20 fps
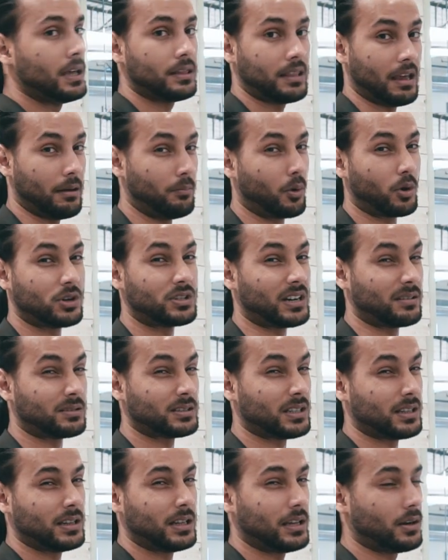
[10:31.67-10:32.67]
they have more
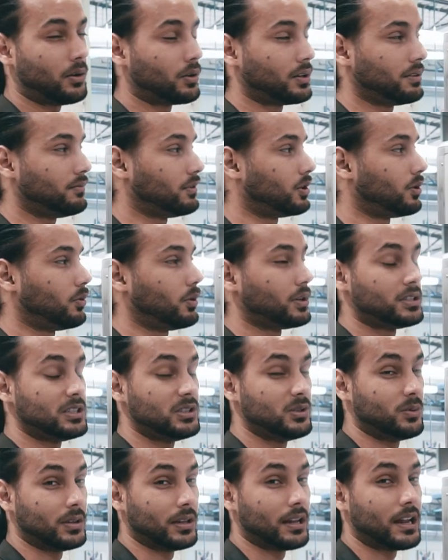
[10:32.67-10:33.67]
drivers and they don't even know what to
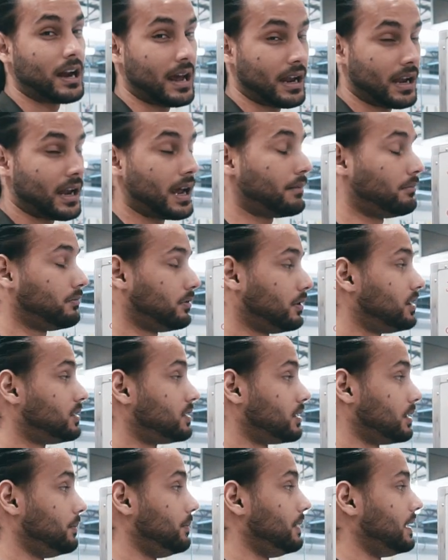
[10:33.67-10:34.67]
do with it. And I
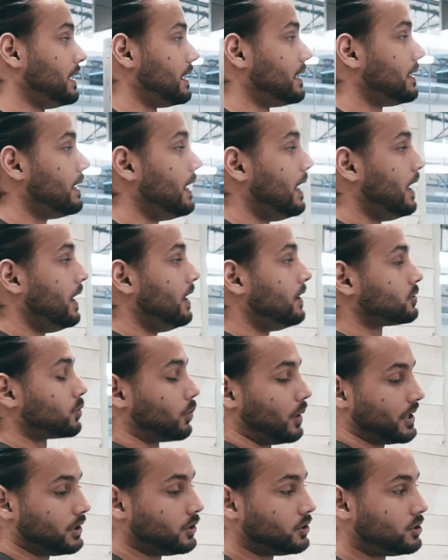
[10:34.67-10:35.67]
literally mean it. So
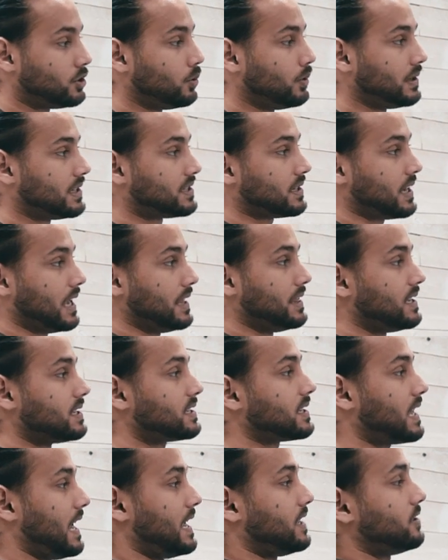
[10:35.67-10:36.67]
what you do is, in
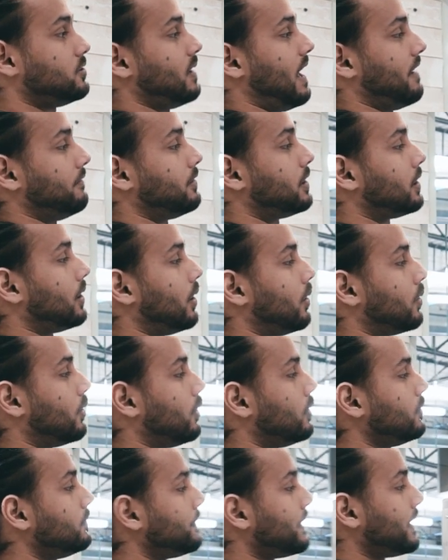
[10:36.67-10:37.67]
this case, you have your
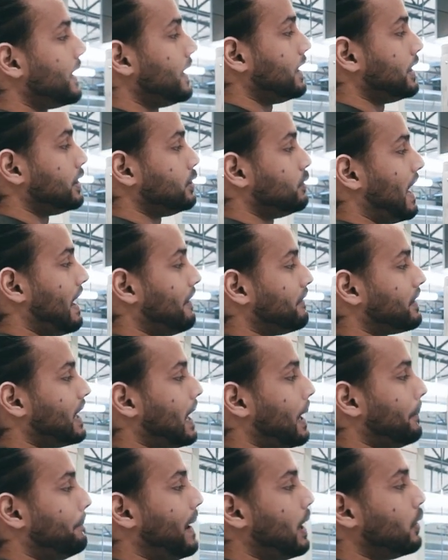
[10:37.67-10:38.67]
logo, you have
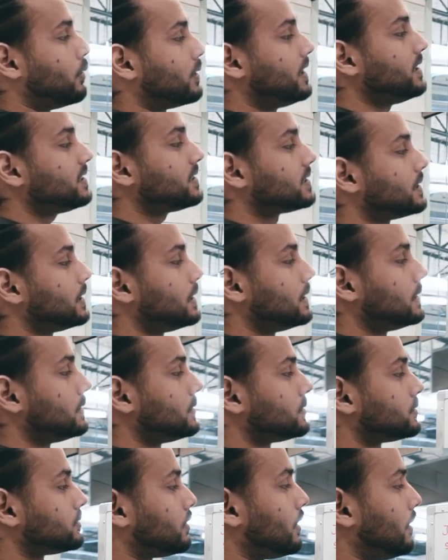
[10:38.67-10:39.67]
an About Us,
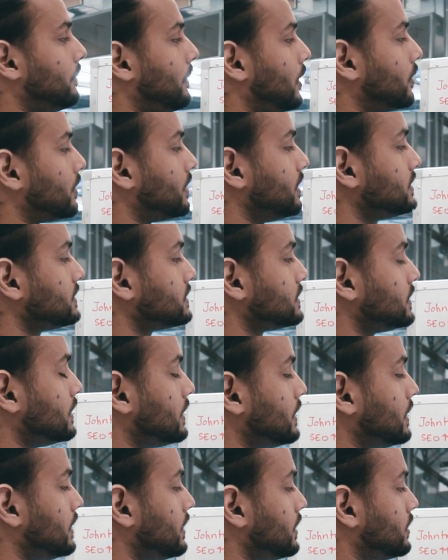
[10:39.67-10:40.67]
so About Us,
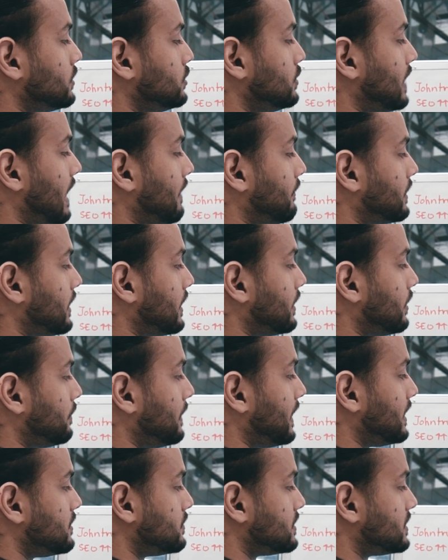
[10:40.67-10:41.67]
you have another
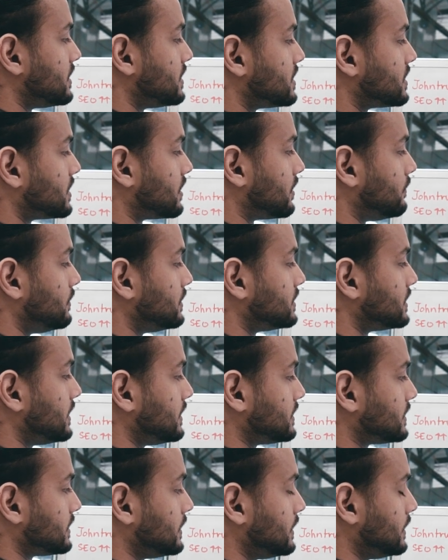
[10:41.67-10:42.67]
page which is
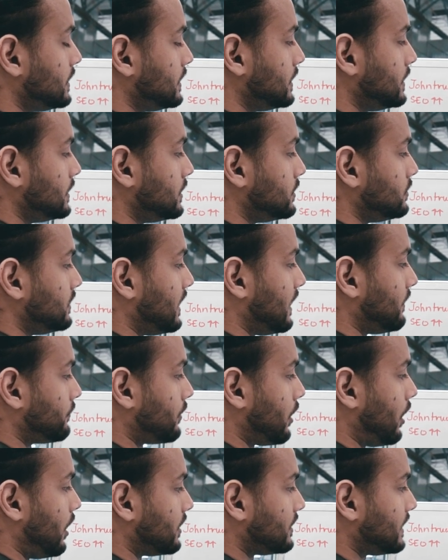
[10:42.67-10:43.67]
Services, you have
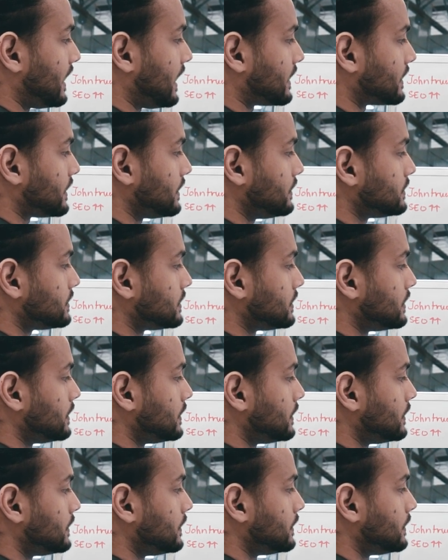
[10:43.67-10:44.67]
Contact Us,
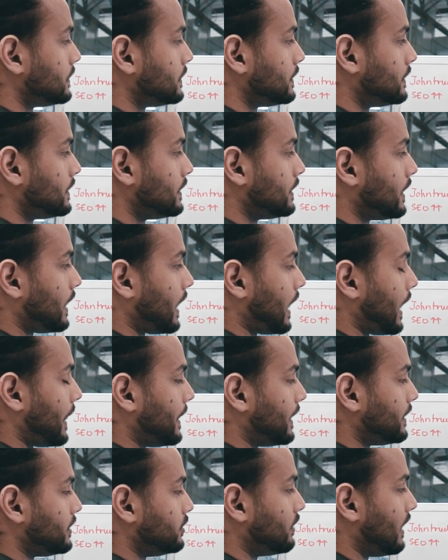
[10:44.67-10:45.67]
and
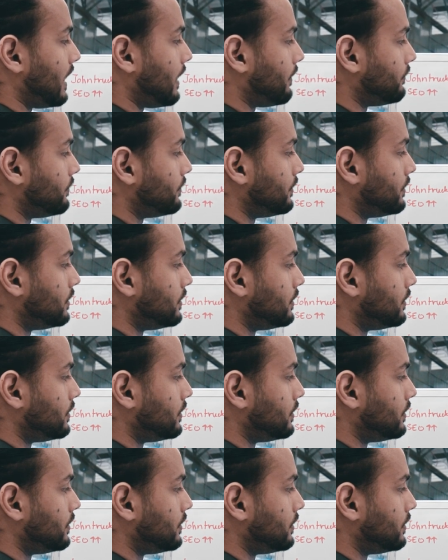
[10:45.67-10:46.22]
then you have